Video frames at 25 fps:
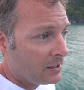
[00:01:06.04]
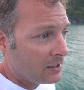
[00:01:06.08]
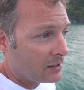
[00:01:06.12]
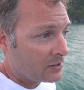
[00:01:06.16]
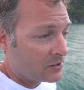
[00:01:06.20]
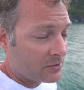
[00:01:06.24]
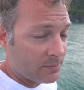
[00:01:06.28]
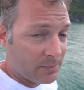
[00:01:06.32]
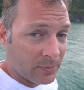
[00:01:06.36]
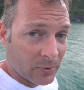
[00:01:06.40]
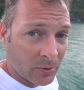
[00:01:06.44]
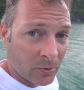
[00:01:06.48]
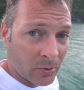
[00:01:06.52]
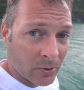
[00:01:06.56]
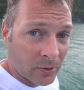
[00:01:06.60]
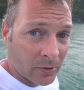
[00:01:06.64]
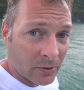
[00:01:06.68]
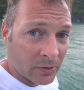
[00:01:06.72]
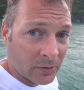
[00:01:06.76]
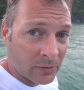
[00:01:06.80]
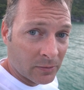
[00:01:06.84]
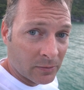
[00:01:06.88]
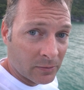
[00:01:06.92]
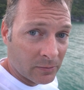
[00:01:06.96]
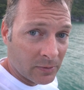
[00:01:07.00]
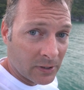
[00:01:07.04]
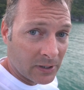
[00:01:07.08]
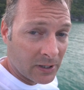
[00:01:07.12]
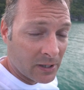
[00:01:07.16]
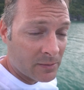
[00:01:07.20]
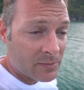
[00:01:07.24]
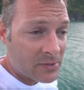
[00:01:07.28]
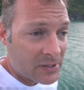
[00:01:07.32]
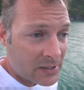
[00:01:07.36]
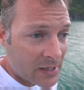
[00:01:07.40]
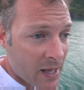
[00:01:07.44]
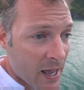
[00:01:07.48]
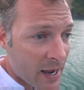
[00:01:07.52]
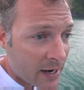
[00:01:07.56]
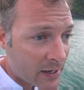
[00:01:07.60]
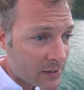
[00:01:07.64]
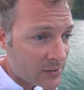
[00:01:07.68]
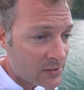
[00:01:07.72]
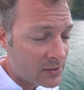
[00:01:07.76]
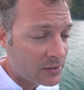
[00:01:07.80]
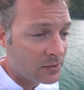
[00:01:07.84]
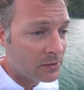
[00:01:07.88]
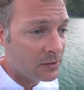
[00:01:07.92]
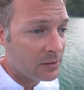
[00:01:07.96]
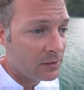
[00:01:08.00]
explore what comes
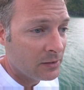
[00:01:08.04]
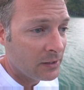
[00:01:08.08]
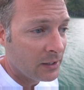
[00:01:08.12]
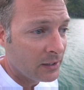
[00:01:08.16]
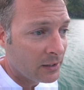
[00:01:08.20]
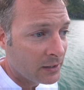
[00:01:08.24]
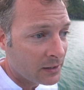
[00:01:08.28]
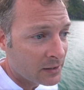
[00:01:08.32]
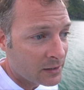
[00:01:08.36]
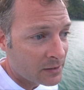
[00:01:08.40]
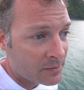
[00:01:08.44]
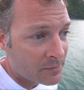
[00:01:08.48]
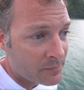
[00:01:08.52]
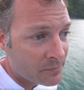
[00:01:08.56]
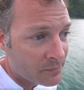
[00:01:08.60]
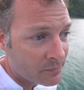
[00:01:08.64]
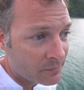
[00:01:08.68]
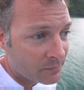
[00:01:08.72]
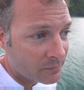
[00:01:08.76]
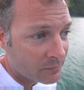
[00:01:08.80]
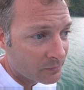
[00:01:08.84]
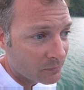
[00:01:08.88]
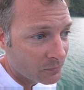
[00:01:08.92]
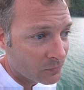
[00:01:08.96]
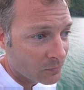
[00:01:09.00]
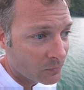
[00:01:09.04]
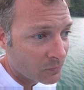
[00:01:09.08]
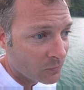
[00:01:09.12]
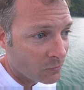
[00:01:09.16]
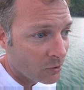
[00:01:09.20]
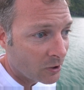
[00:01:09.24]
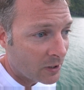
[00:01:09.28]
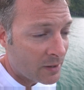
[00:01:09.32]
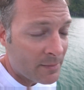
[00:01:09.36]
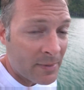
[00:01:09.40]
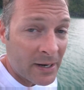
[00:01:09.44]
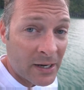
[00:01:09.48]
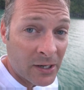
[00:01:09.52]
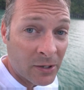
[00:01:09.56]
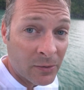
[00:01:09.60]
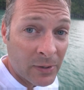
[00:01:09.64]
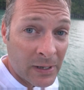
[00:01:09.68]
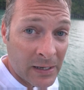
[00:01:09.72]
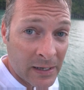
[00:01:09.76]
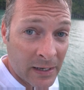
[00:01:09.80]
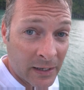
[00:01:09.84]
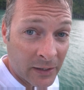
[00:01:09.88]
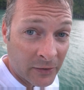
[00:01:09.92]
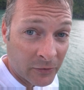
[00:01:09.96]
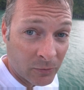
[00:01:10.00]
next. What am I
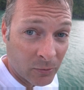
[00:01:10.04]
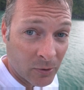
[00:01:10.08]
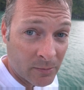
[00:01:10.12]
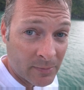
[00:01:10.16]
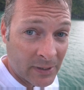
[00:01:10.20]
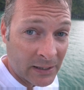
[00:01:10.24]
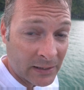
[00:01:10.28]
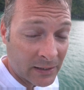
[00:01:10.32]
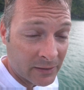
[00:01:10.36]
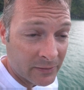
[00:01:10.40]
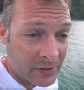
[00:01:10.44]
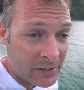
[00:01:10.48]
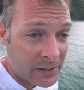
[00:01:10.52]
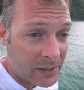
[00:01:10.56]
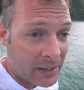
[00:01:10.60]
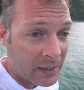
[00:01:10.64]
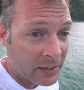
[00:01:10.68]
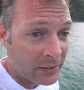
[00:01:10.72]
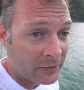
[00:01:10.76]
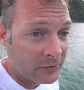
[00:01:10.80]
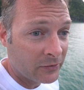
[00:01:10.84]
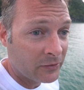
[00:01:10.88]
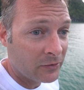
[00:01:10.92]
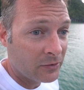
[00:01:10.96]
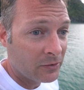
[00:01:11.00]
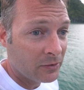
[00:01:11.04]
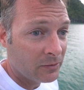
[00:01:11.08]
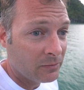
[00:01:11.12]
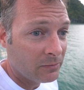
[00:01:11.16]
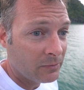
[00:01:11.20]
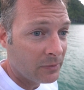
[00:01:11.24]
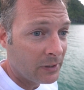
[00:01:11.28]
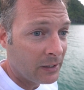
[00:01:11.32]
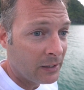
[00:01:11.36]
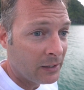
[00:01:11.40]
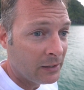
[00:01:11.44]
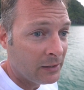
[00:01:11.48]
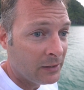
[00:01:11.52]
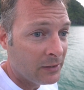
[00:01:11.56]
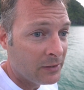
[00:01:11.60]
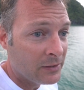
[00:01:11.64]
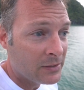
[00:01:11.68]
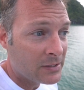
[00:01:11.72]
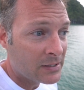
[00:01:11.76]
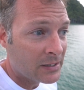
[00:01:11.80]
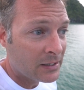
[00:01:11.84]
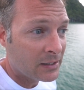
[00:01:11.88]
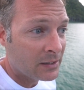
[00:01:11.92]
doing next? Where am I living next? And